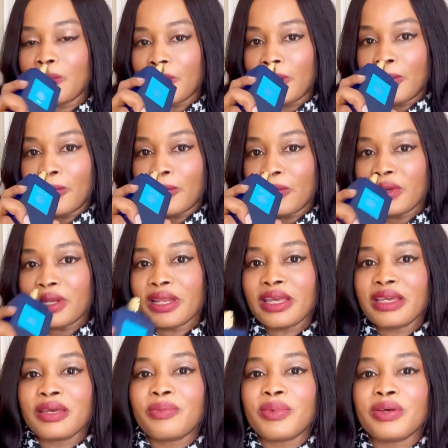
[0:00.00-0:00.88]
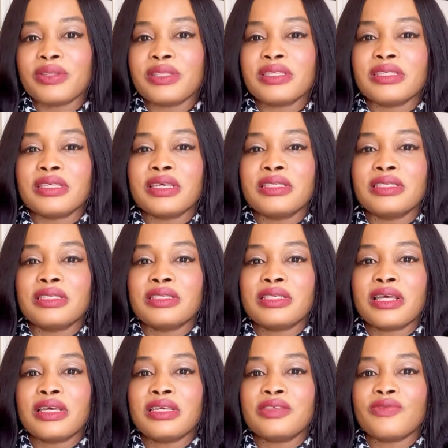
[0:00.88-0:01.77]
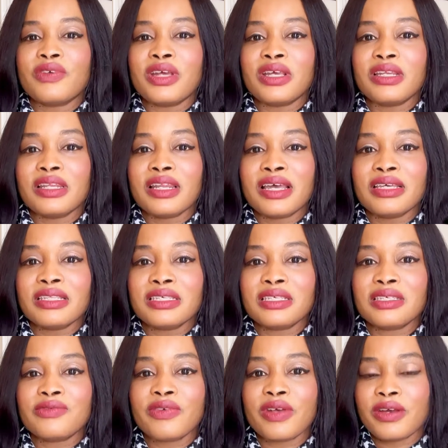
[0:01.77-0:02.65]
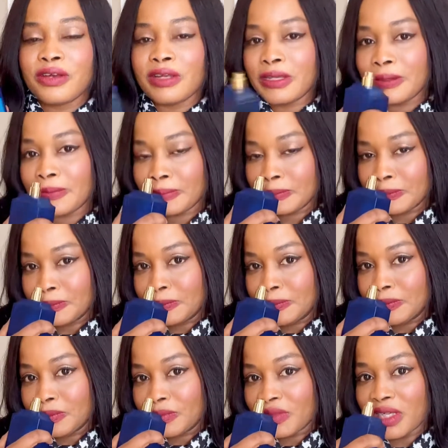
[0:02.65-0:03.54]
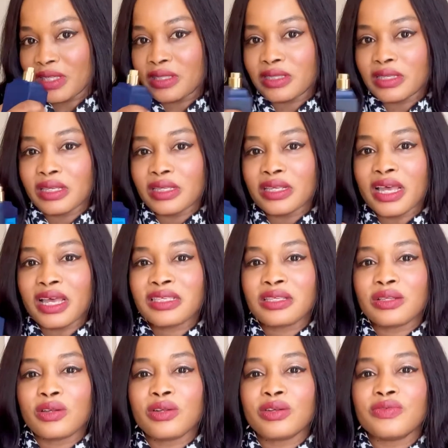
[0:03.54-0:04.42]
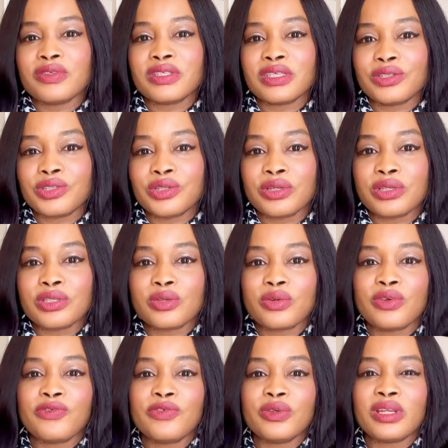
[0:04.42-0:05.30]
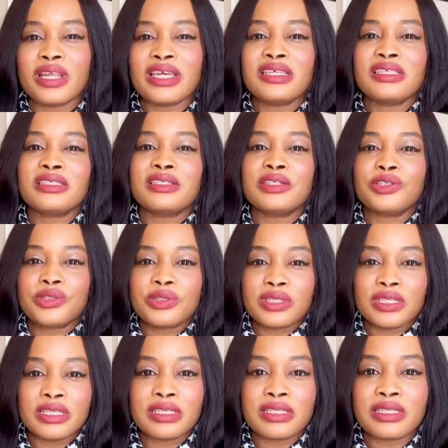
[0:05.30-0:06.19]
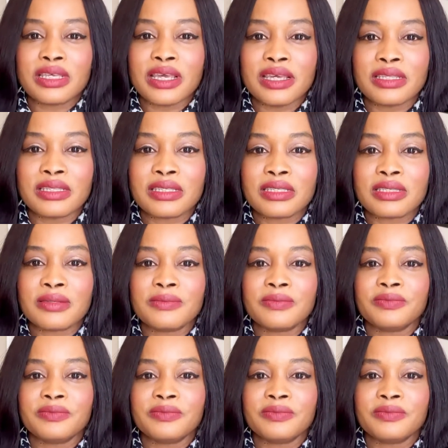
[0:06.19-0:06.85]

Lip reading: what I like about this scent is that it's very light. It has a lot of citrus. So if you like citrusy scents,